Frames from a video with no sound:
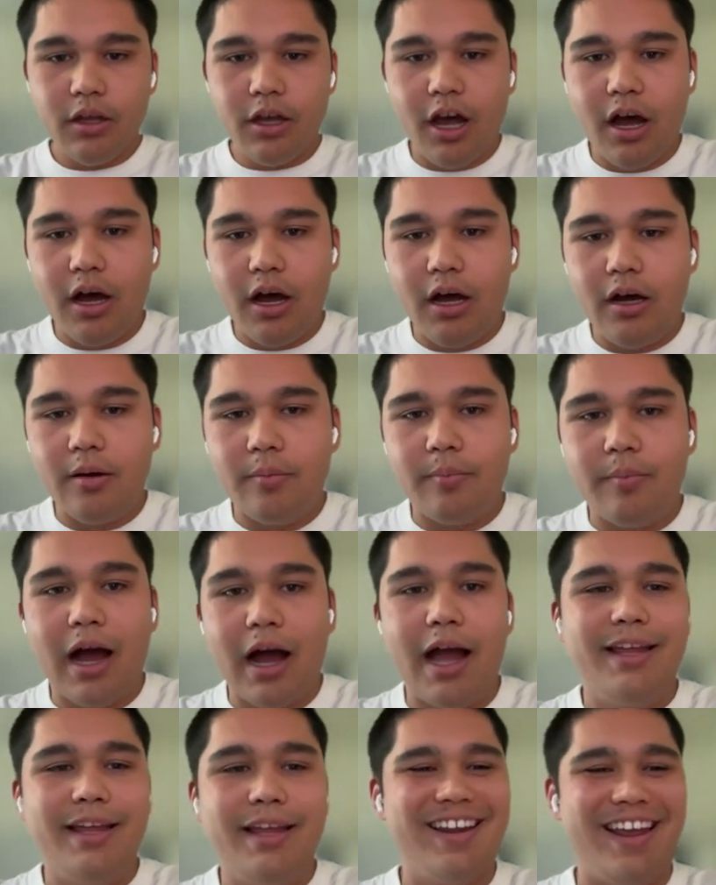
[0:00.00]

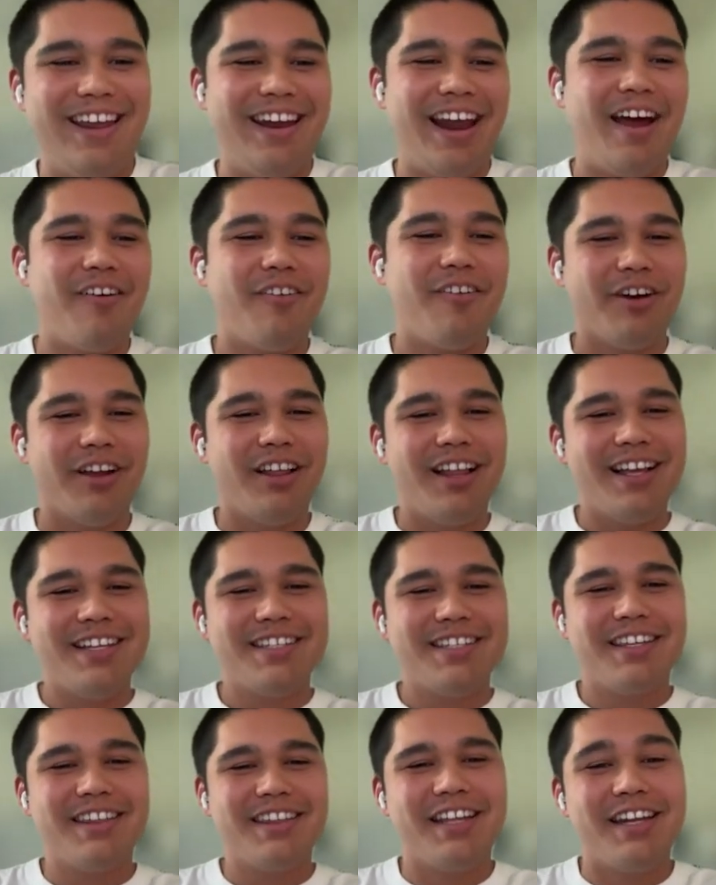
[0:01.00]
I
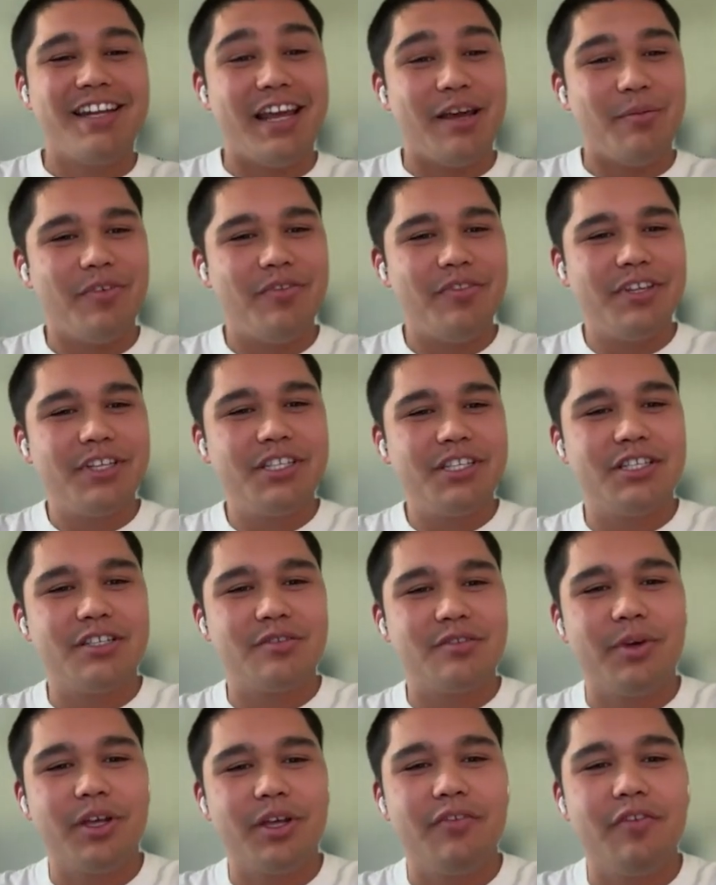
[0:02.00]
realized like the name of this is
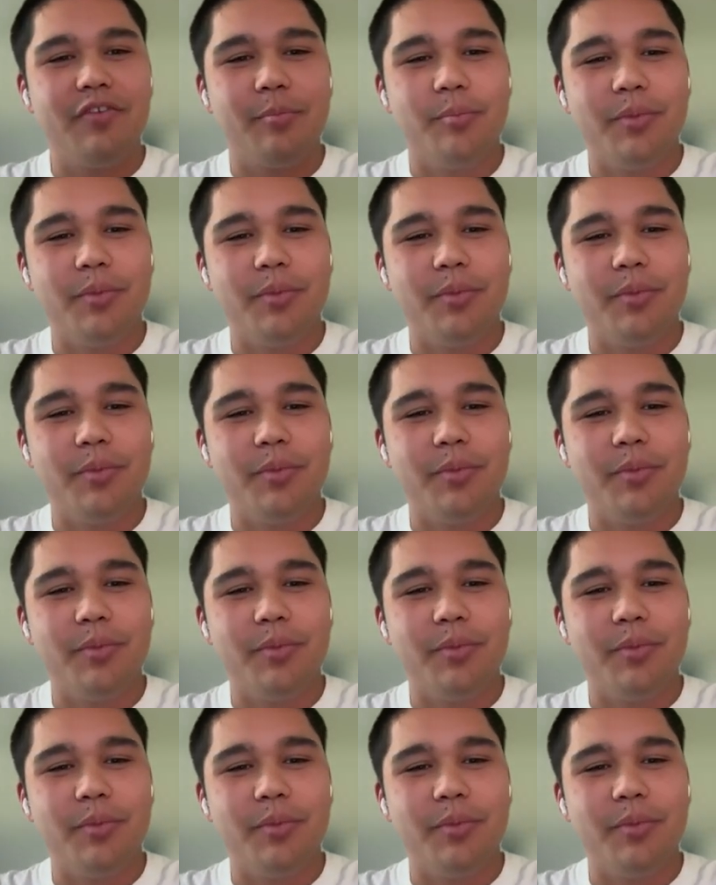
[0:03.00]
a bit of a